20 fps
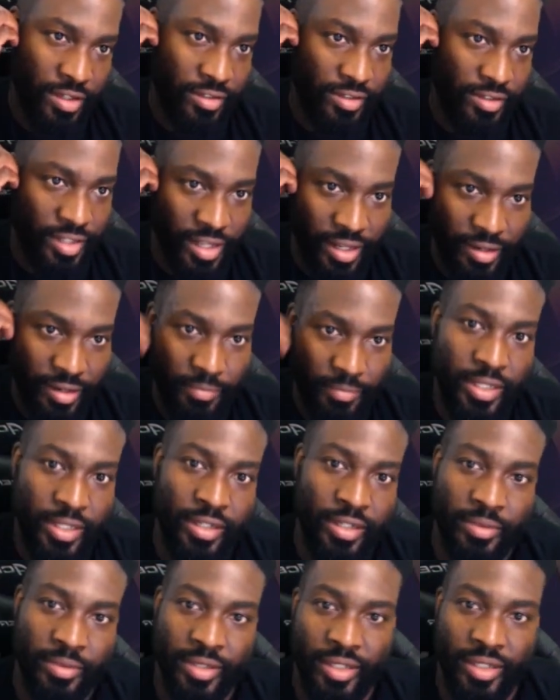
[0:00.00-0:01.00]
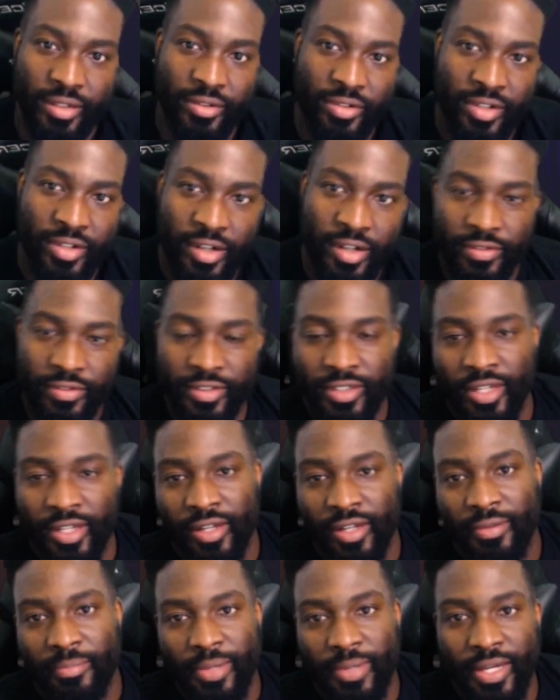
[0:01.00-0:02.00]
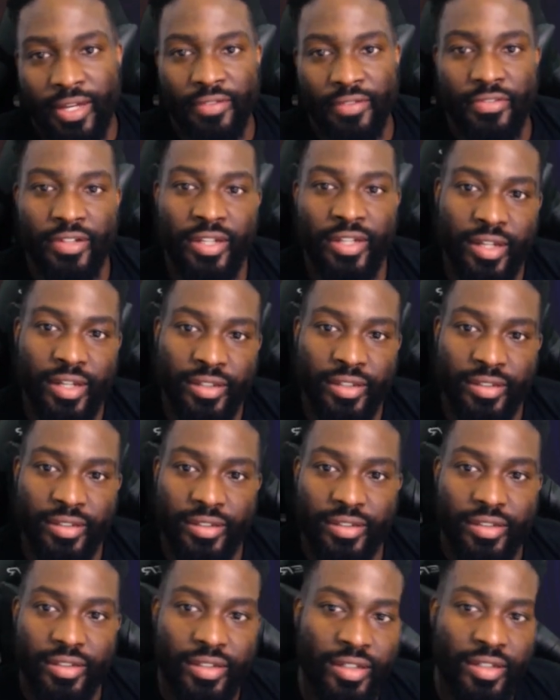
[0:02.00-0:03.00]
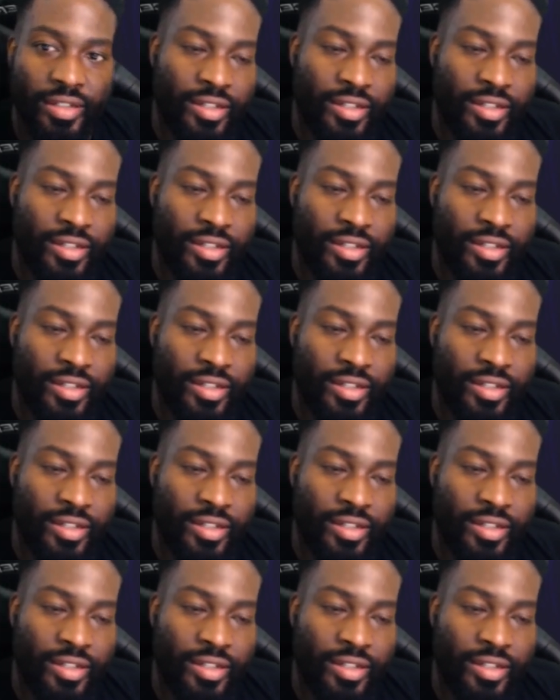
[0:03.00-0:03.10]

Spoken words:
standing medium kick, the recovery is kind of bad for that, I think.